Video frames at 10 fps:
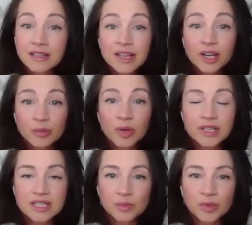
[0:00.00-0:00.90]
silicone
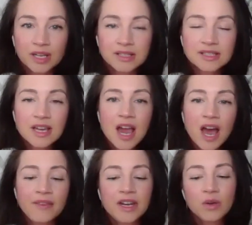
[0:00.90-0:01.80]
breast implants.
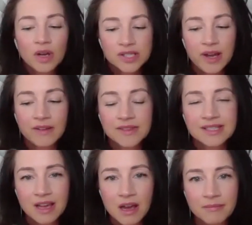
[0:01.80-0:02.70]
And then you also have
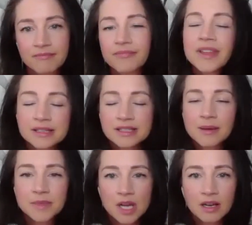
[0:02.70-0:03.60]

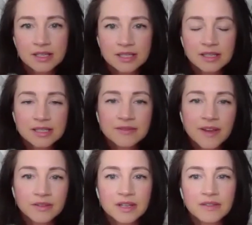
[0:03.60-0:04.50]
some toxins
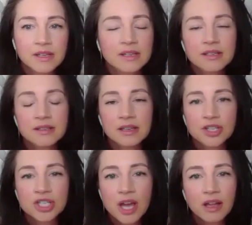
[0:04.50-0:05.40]
found in
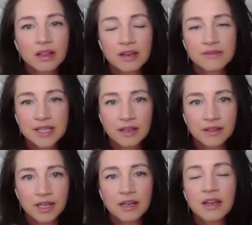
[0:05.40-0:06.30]
the shell of
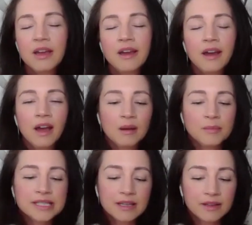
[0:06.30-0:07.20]
saline,
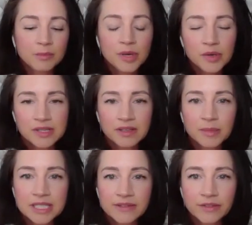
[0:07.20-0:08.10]
but saline poses a
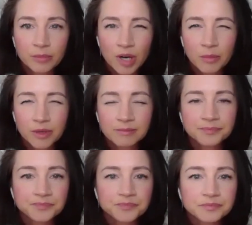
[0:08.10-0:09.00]
little bit different
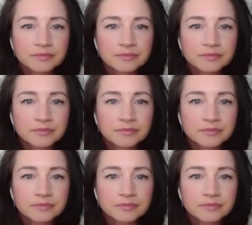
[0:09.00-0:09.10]
problem.